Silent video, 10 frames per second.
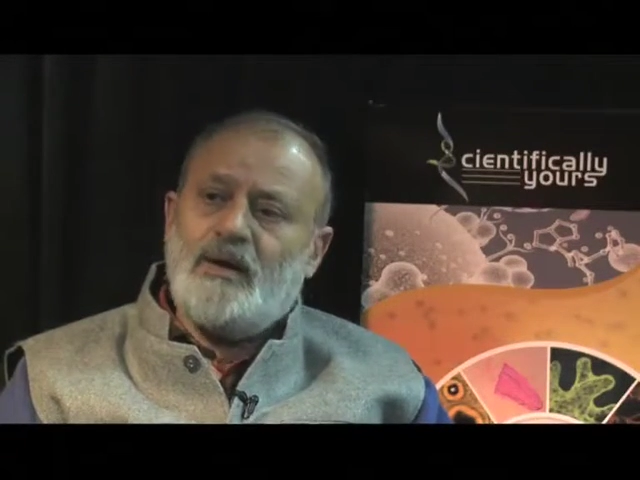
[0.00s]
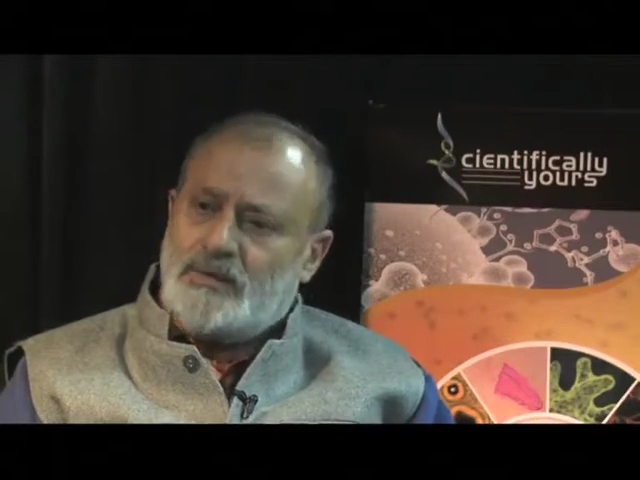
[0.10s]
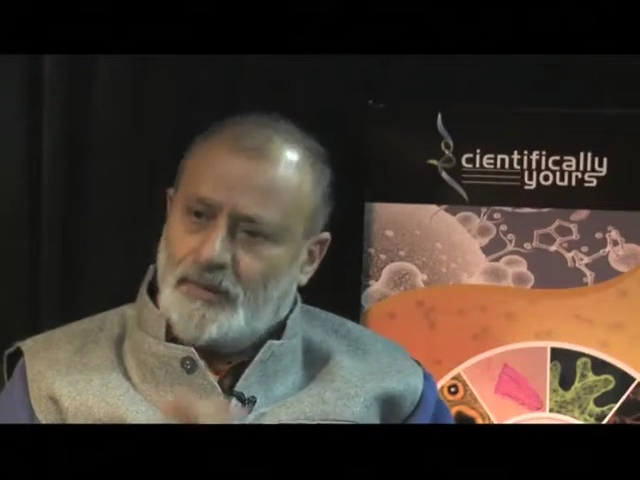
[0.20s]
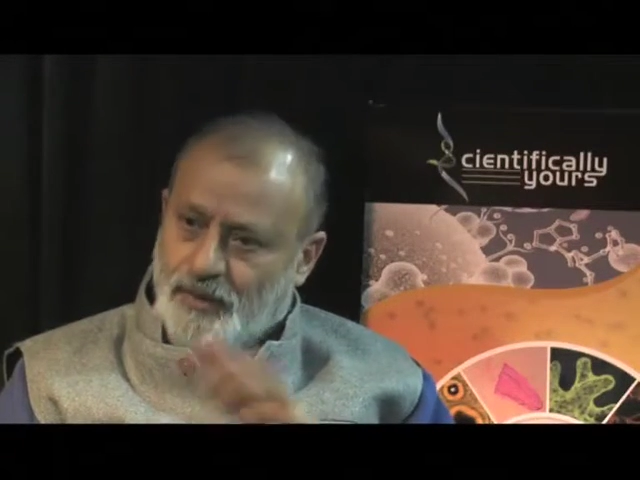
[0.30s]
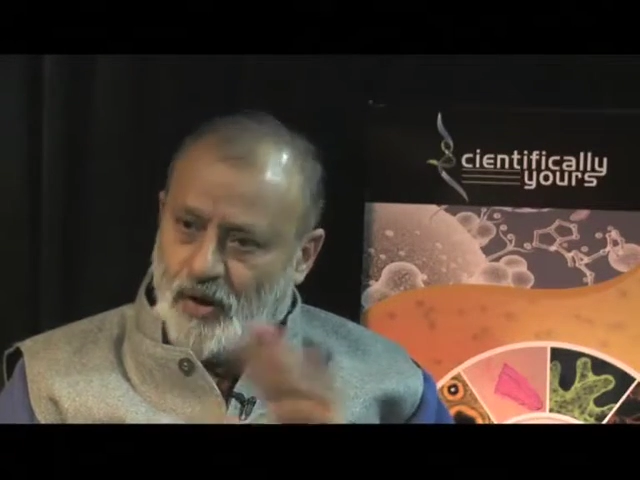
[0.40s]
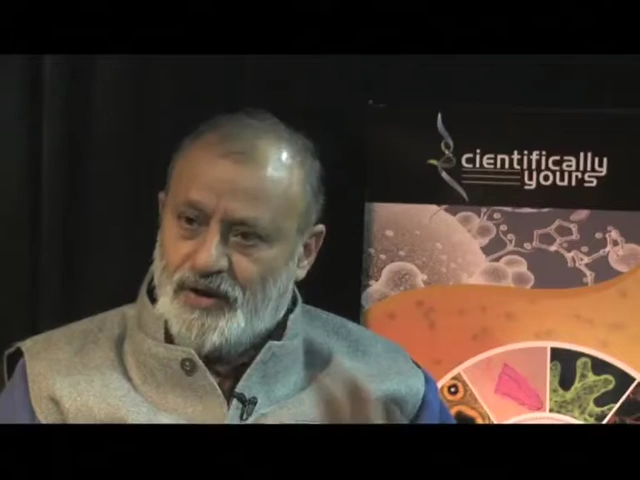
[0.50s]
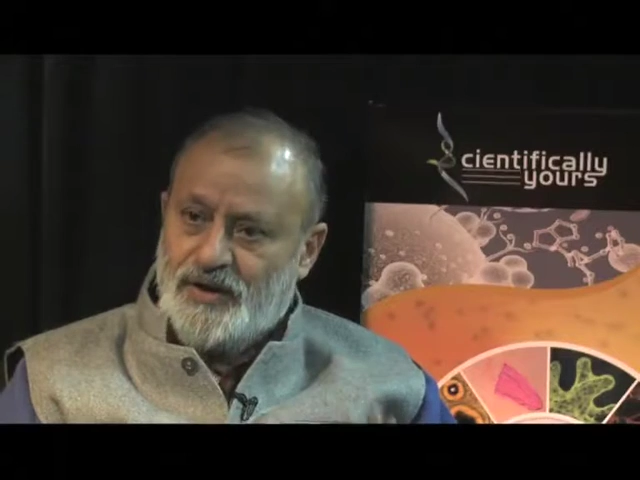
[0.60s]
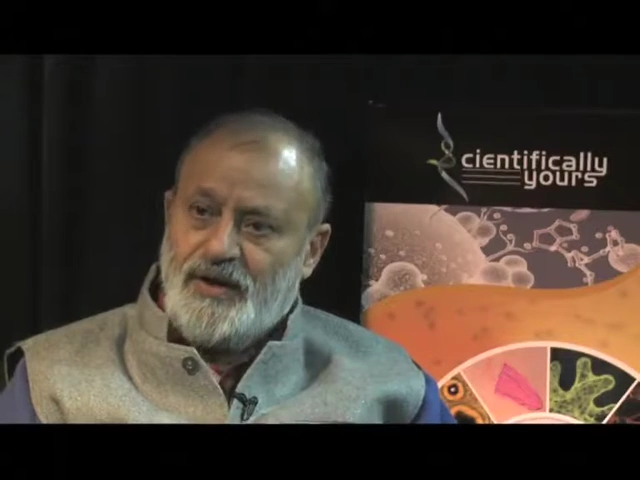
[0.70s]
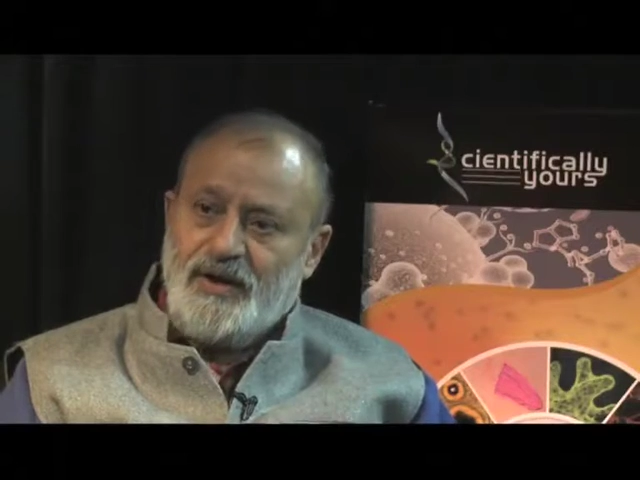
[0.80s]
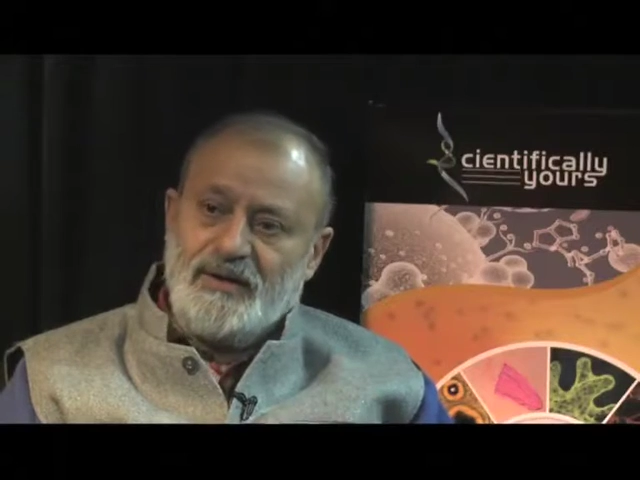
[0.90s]
the broad
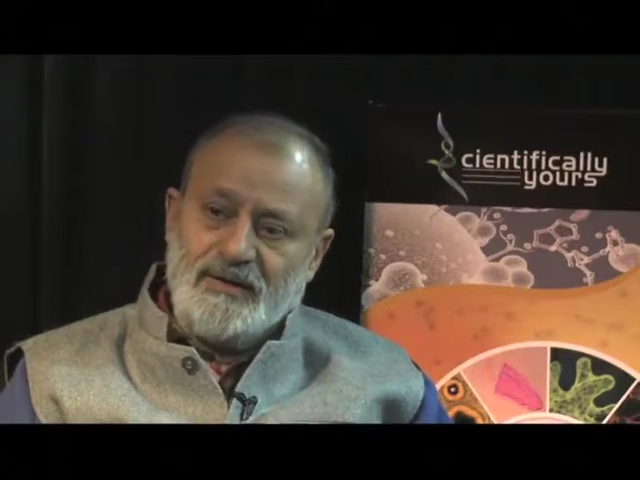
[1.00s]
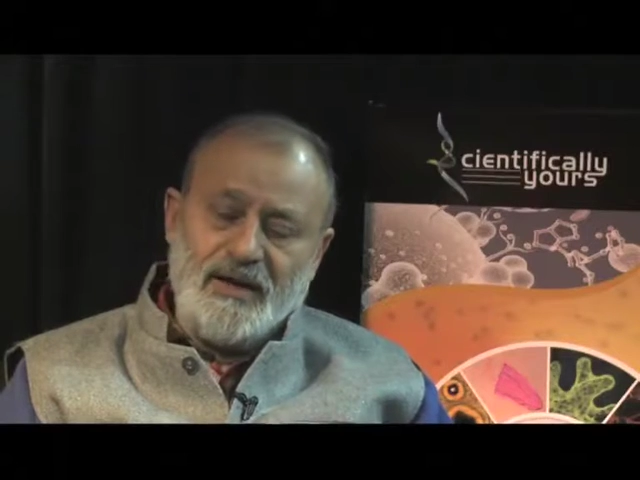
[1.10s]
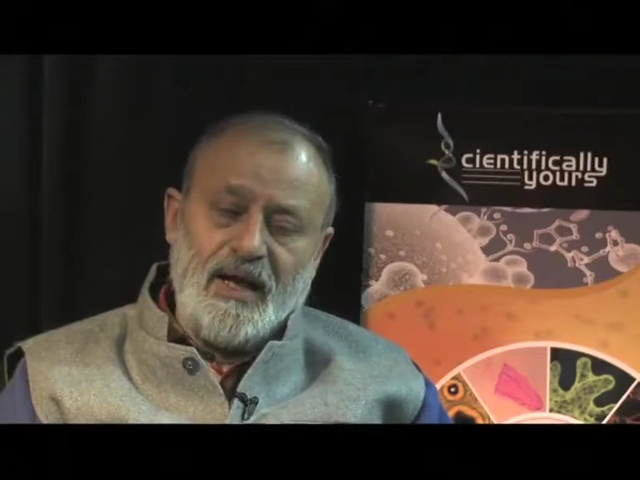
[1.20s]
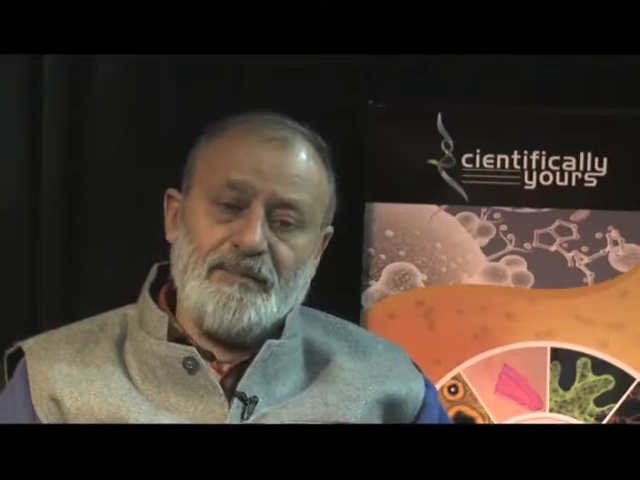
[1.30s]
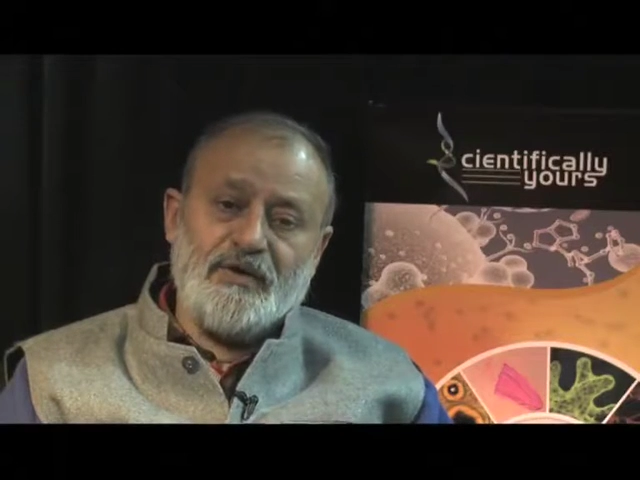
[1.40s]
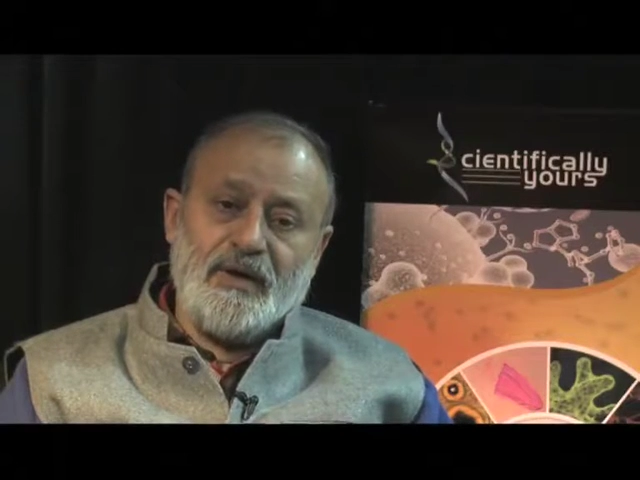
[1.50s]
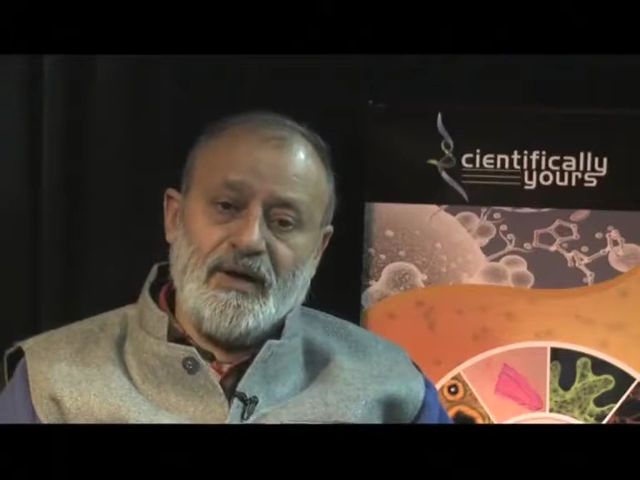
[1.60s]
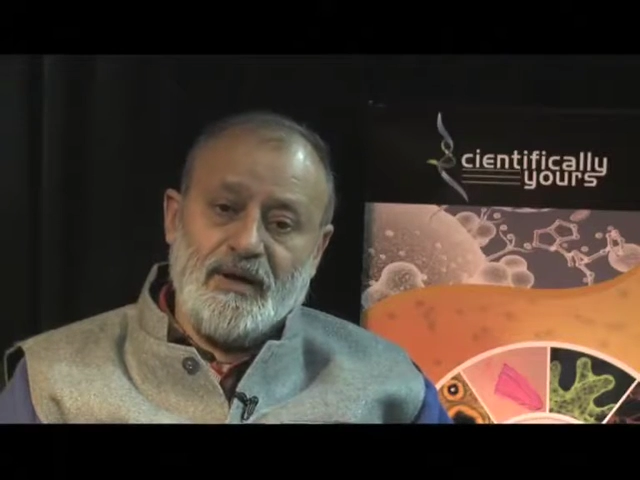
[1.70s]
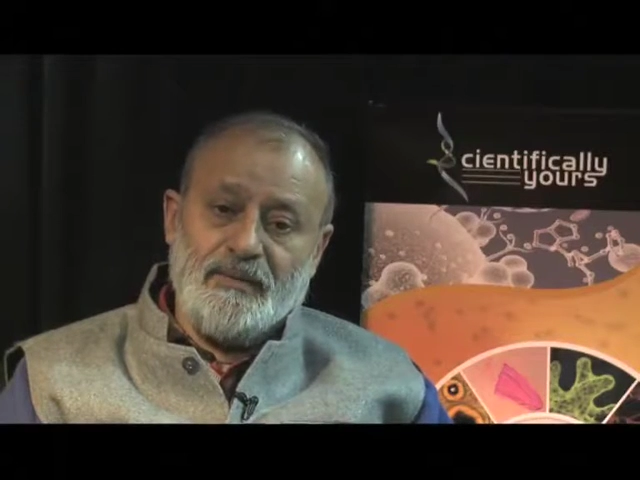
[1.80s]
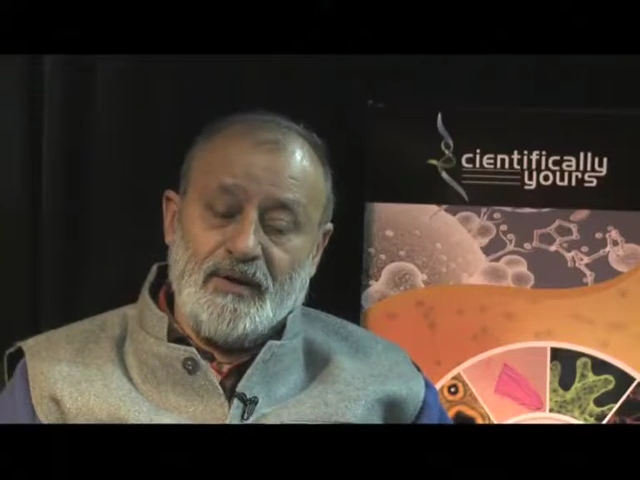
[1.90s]
area that I'm
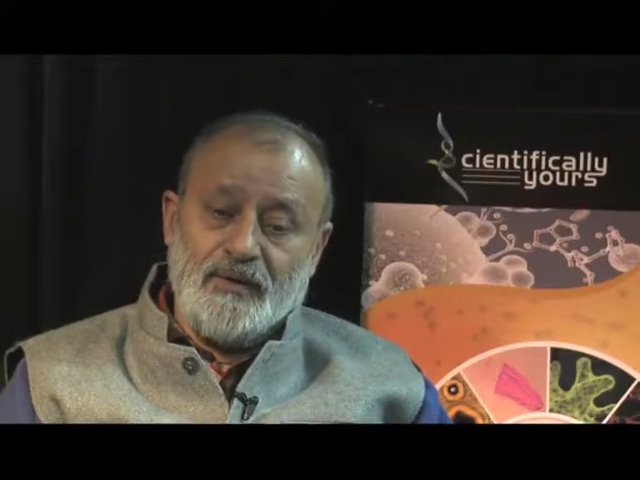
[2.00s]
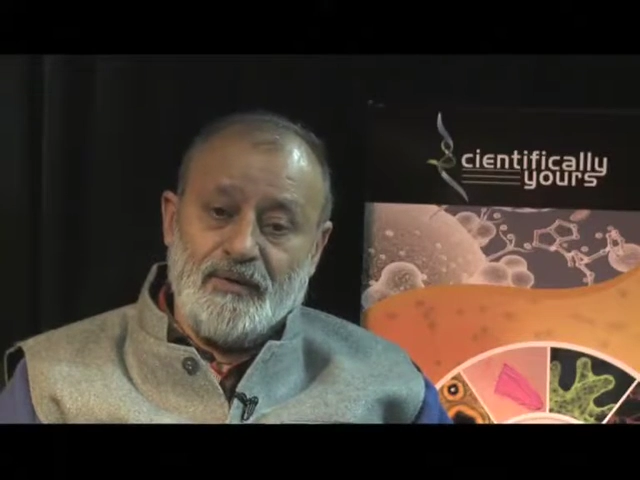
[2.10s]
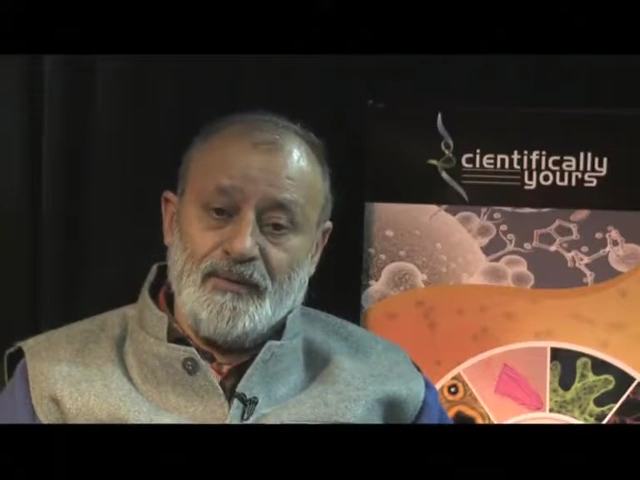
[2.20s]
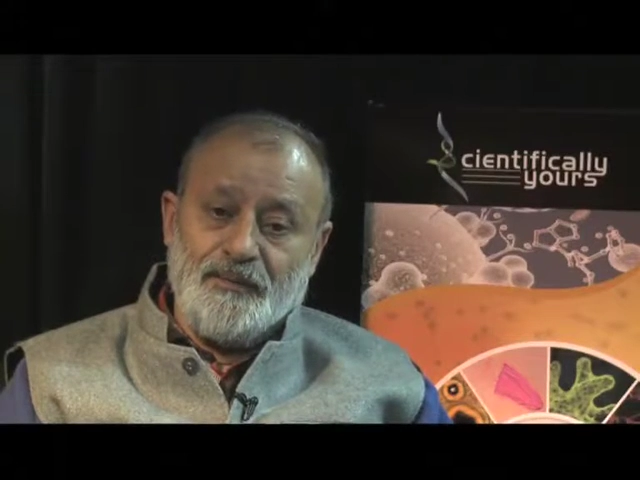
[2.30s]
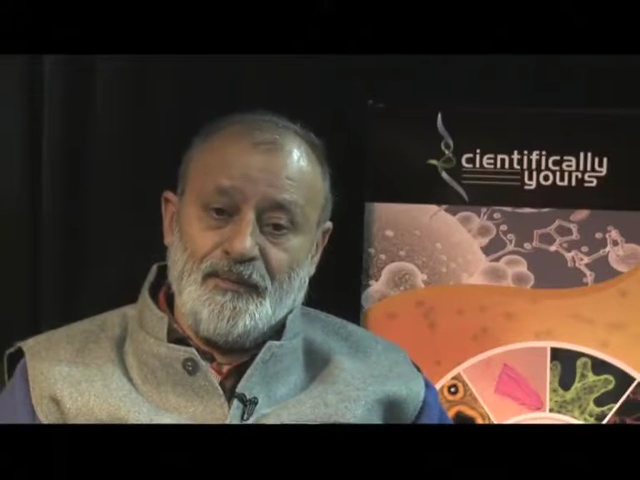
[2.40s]
talking about.